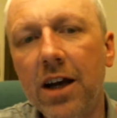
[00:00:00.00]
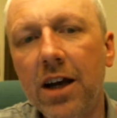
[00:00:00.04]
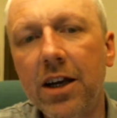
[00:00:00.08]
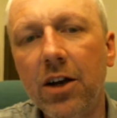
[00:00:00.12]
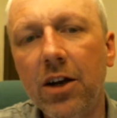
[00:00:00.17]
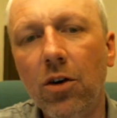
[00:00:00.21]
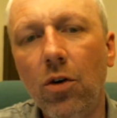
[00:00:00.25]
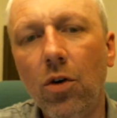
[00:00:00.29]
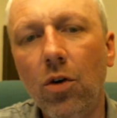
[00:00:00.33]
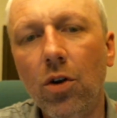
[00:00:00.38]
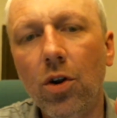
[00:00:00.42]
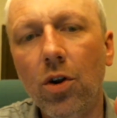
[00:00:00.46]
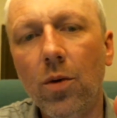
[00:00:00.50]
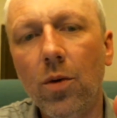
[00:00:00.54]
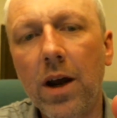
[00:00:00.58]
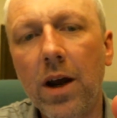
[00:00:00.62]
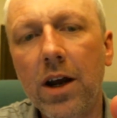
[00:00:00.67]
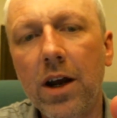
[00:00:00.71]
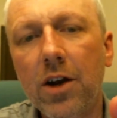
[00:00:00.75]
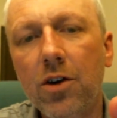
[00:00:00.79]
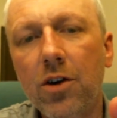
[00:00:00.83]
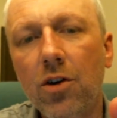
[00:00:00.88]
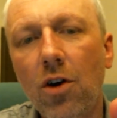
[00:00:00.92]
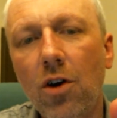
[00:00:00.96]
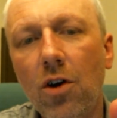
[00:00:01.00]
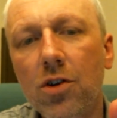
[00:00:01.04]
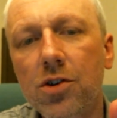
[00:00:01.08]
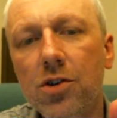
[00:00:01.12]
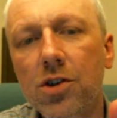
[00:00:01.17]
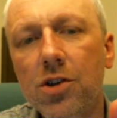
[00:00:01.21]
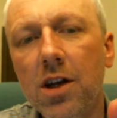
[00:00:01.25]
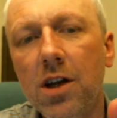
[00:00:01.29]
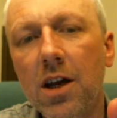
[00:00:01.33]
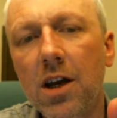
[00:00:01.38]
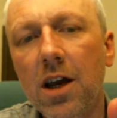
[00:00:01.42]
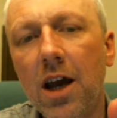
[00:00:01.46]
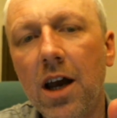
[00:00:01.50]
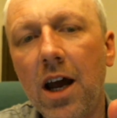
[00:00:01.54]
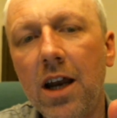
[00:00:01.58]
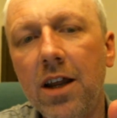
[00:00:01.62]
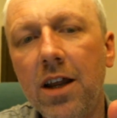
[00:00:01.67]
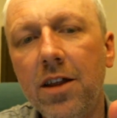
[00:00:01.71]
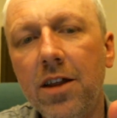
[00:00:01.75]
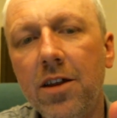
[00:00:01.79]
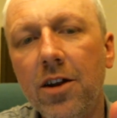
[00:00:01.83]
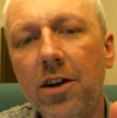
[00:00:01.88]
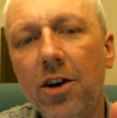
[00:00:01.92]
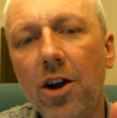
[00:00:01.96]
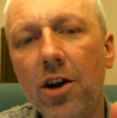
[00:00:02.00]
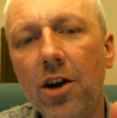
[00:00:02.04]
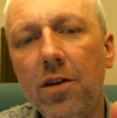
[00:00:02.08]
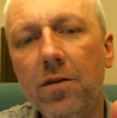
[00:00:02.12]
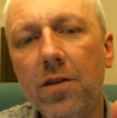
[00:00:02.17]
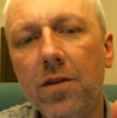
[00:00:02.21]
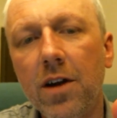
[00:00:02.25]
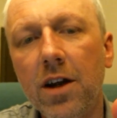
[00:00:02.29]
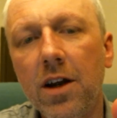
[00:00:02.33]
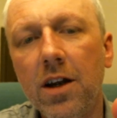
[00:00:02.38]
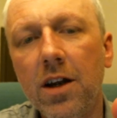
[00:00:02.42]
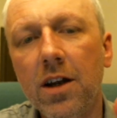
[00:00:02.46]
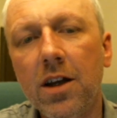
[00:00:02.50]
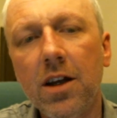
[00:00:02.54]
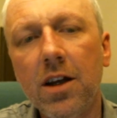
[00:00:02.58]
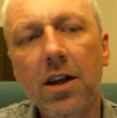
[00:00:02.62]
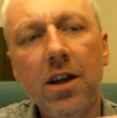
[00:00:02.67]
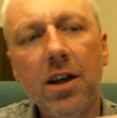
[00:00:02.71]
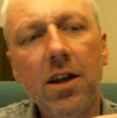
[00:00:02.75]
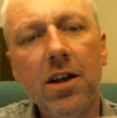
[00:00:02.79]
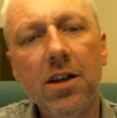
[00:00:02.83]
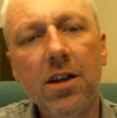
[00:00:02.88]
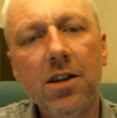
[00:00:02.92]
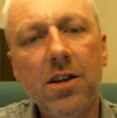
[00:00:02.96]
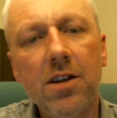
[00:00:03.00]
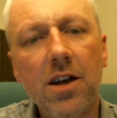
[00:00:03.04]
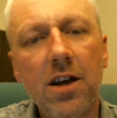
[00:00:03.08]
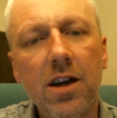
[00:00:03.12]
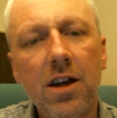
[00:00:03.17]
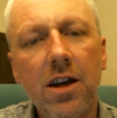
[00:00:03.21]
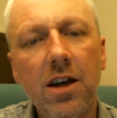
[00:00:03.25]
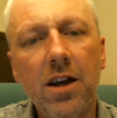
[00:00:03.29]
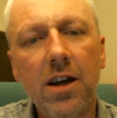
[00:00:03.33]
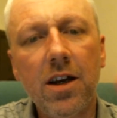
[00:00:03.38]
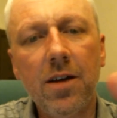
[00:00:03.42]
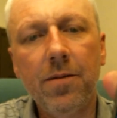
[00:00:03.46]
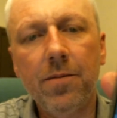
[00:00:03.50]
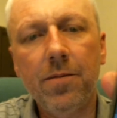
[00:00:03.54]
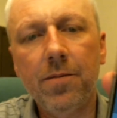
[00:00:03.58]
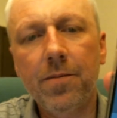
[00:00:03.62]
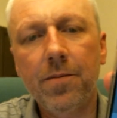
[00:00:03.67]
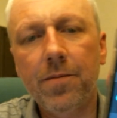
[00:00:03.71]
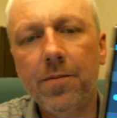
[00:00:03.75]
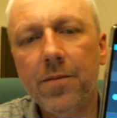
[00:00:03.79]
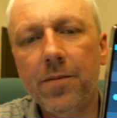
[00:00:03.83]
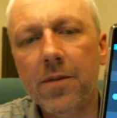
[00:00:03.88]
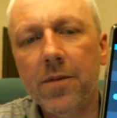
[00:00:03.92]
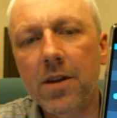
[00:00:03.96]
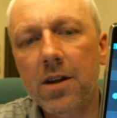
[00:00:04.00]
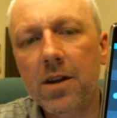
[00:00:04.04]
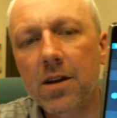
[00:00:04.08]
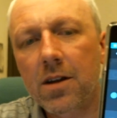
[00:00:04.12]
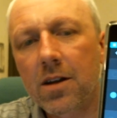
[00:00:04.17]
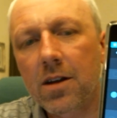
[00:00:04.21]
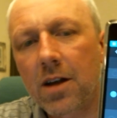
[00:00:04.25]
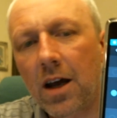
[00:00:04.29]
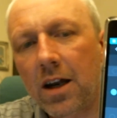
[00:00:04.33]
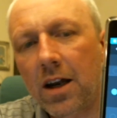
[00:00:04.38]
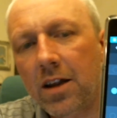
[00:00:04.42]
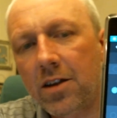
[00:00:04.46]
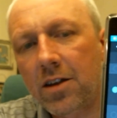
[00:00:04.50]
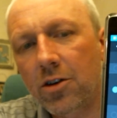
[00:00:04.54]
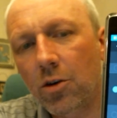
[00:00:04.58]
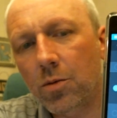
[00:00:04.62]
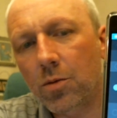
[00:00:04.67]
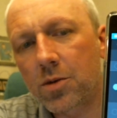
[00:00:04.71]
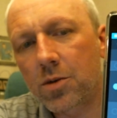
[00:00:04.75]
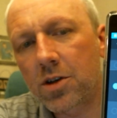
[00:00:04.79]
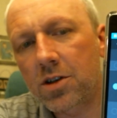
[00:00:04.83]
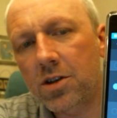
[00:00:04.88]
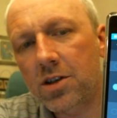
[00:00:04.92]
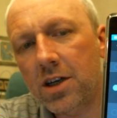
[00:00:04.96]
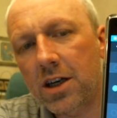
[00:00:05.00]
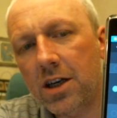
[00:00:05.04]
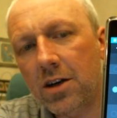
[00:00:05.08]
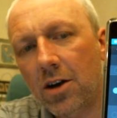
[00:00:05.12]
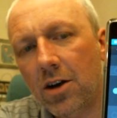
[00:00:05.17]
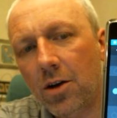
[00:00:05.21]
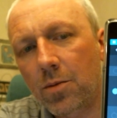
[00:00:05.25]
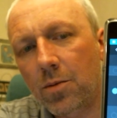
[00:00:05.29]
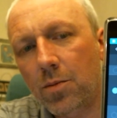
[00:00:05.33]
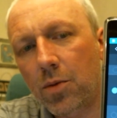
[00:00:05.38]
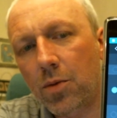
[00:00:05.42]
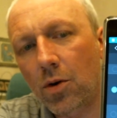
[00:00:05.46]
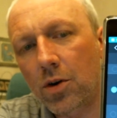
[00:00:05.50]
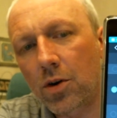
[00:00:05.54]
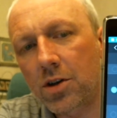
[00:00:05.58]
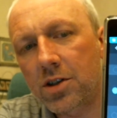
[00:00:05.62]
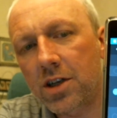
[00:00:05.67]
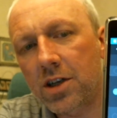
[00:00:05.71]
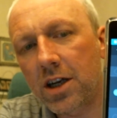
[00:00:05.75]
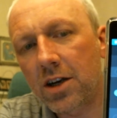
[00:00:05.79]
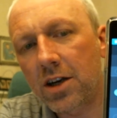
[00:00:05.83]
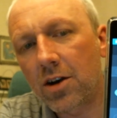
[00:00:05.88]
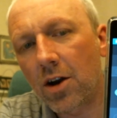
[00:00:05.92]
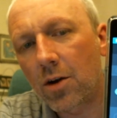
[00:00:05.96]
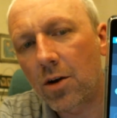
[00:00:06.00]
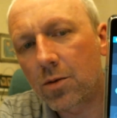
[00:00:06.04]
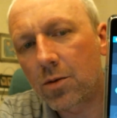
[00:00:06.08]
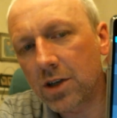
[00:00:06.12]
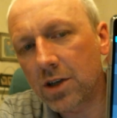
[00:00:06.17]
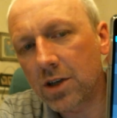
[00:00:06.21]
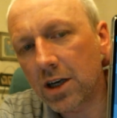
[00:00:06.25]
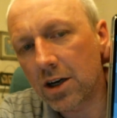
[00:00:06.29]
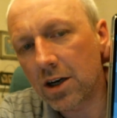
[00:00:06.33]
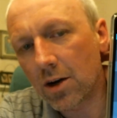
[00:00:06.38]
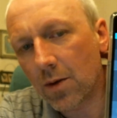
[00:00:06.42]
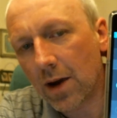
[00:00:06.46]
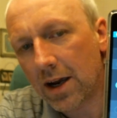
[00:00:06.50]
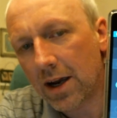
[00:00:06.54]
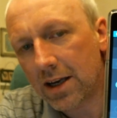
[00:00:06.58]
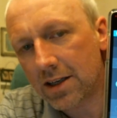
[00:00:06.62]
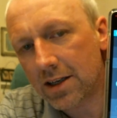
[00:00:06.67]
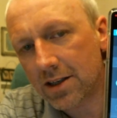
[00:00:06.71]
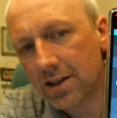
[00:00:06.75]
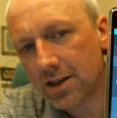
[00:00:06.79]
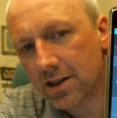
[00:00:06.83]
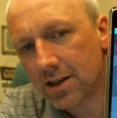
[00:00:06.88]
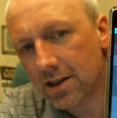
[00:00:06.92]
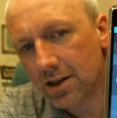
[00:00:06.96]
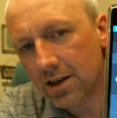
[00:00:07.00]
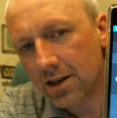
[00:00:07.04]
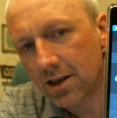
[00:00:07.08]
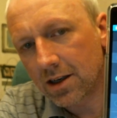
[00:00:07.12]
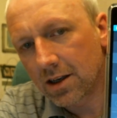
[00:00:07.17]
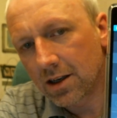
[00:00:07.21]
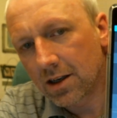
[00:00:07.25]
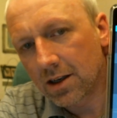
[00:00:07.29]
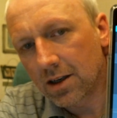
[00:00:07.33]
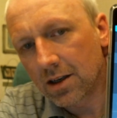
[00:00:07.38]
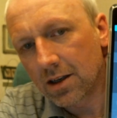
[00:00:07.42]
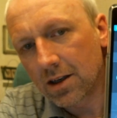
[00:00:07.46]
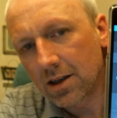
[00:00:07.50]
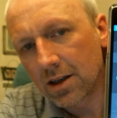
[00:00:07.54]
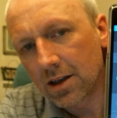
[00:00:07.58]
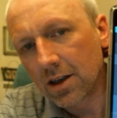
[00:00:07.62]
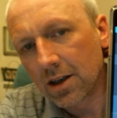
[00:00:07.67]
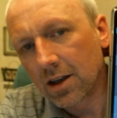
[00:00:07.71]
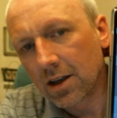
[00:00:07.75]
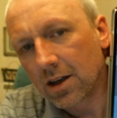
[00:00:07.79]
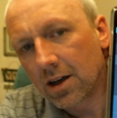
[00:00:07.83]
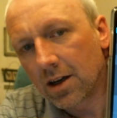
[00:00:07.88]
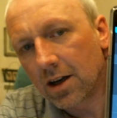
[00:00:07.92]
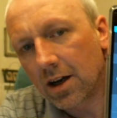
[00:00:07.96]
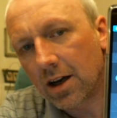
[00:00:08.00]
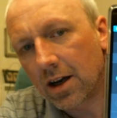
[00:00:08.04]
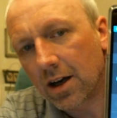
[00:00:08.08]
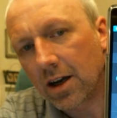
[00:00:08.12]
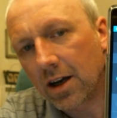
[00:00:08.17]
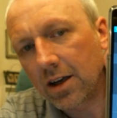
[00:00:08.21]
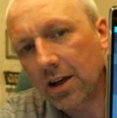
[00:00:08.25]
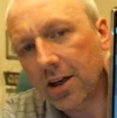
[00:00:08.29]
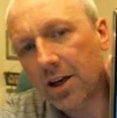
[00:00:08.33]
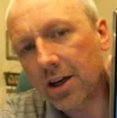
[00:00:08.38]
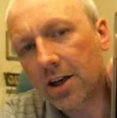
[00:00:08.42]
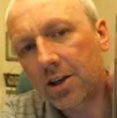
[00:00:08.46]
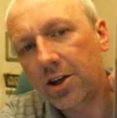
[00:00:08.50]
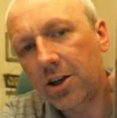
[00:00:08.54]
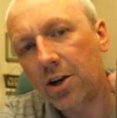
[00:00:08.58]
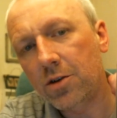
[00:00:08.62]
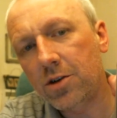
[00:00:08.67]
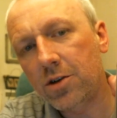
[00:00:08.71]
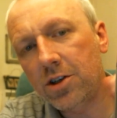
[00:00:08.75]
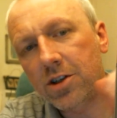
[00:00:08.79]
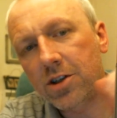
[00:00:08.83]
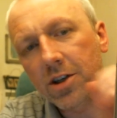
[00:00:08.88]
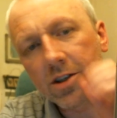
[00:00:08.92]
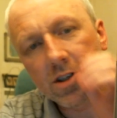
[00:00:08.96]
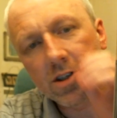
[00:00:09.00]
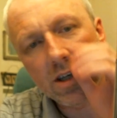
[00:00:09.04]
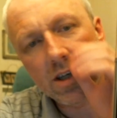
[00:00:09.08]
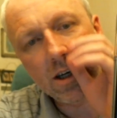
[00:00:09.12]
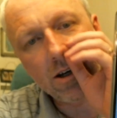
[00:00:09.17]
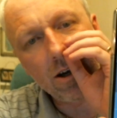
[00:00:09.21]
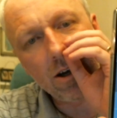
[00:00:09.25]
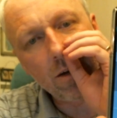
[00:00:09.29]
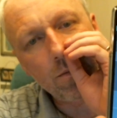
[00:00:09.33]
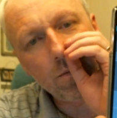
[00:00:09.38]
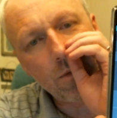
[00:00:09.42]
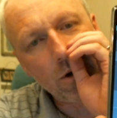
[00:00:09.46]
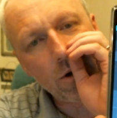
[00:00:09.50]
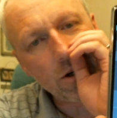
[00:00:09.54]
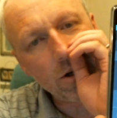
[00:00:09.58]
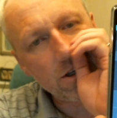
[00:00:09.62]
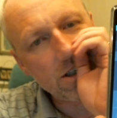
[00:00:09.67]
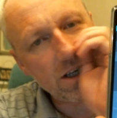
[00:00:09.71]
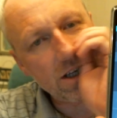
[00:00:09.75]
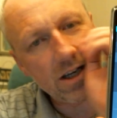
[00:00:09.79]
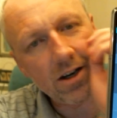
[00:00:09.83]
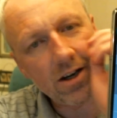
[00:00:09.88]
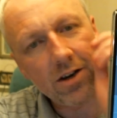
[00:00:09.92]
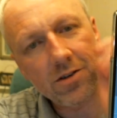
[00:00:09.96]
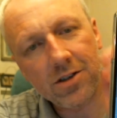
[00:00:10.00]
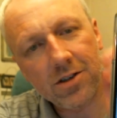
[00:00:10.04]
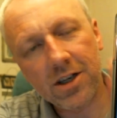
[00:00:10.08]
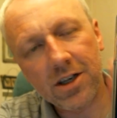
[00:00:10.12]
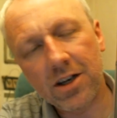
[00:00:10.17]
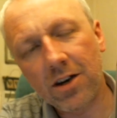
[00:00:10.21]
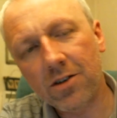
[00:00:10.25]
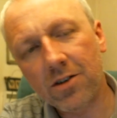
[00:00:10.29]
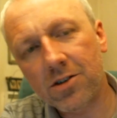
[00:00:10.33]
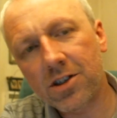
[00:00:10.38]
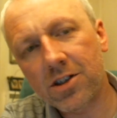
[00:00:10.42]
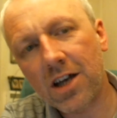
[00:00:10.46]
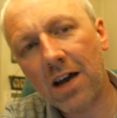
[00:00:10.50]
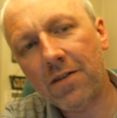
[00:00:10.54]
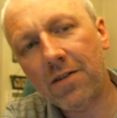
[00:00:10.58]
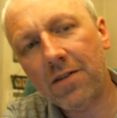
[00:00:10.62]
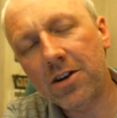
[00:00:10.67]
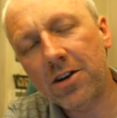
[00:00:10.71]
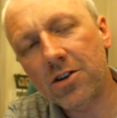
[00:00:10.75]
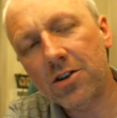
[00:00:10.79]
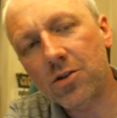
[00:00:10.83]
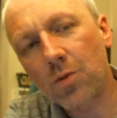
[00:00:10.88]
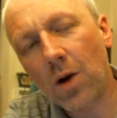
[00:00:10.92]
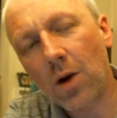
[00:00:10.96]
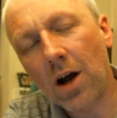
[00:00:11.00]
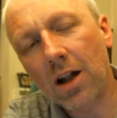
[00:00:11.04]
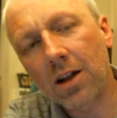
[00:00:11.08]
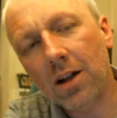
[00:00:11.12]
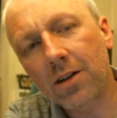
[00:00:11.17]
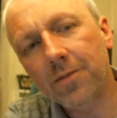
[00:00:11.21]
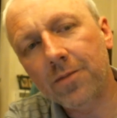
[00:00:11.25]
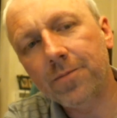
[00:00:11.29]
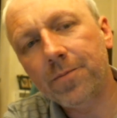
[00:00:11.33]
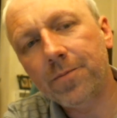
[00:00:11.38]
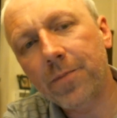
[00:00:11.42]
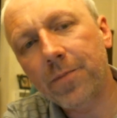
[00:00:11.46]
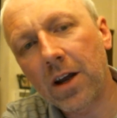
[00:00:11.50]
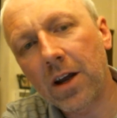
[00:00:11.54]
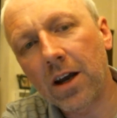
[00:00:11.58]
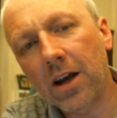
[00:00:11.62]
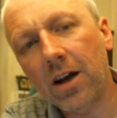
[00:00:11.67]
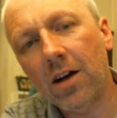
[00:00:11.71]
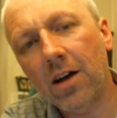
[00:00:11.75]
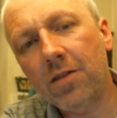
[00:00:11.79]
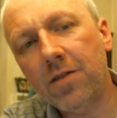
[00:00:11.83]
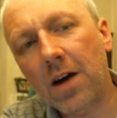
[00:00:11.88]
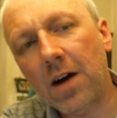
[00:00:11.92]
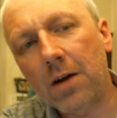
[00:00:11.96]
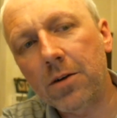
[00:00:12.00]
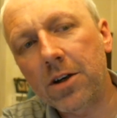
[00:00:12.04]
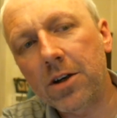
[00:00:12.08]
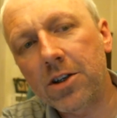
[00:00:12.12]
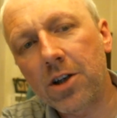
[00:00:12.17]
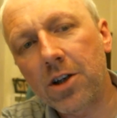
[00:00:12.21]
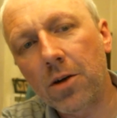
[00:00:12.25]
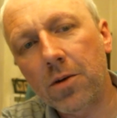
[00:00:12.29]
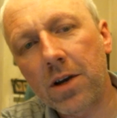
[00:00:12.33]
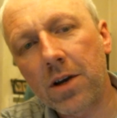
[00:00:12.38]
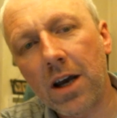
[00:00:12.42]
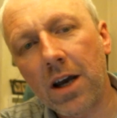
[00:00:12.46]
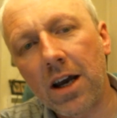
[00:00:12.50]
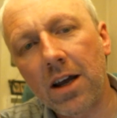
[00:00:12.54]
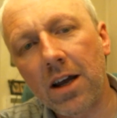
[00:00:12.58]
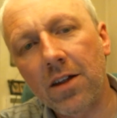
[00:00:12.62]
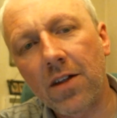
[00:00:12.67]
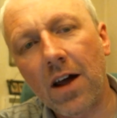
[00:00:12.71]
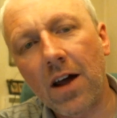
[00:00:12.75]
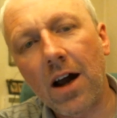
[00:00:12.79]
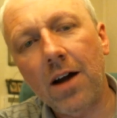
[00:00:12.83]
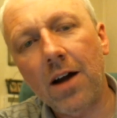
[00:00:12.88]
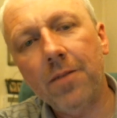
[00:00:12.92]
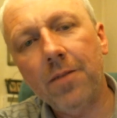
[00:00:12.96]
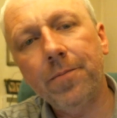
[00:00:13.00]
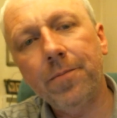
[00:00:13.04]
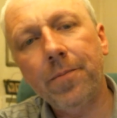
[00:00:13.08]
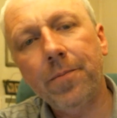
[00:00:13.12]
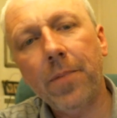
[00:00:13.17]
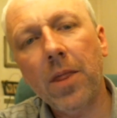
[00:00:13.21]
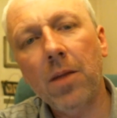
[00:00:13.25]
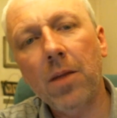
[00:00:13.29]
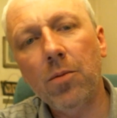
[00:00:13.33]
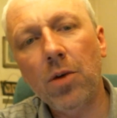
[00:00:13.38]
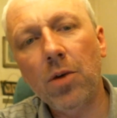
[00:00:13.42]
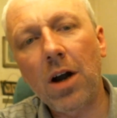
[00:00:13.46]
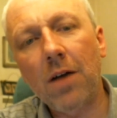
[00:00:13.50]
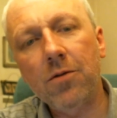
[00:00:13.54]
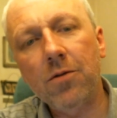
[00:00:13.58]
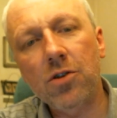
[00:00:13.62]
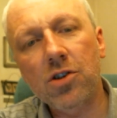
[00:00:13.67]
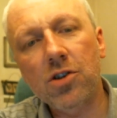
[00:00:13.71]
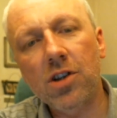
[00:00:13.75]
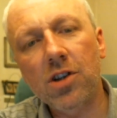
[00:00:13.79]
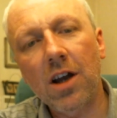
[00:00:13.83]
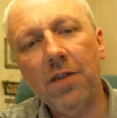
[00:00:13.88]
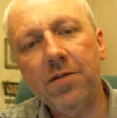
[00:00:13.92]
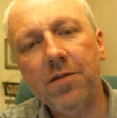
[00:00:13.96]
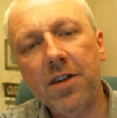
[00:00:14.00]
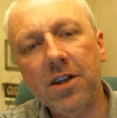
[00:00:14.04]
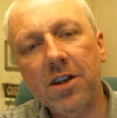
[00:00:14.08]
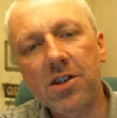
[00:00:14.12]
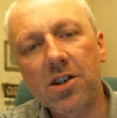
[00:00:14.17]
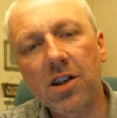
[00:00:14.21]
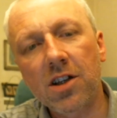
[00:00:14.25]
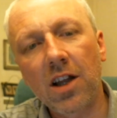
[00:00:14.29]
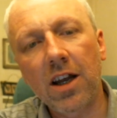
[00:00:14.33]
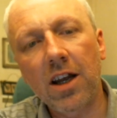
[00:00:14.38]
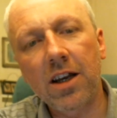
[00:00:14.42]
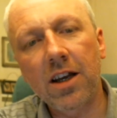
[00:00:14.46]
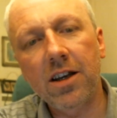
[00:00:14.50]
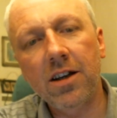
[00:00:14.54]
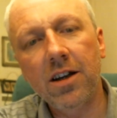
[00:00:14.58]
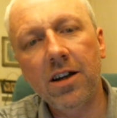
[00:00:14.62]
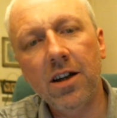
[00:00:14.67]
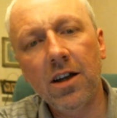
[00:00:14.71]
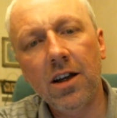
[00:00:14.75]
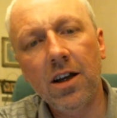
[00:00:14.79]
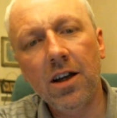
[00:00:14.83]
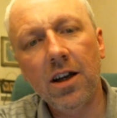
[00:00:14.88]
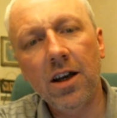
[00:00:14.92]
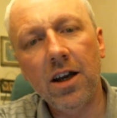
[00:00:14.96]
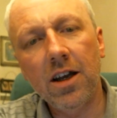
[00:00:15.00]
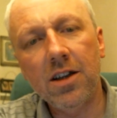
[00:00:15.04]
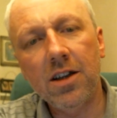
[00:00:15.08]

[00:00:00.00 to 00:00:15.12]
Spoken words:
it all the way across. Anything over, anything up to 0.008. You can use it at 0.007 as well. I found it's okay at that, but I've just left it slid at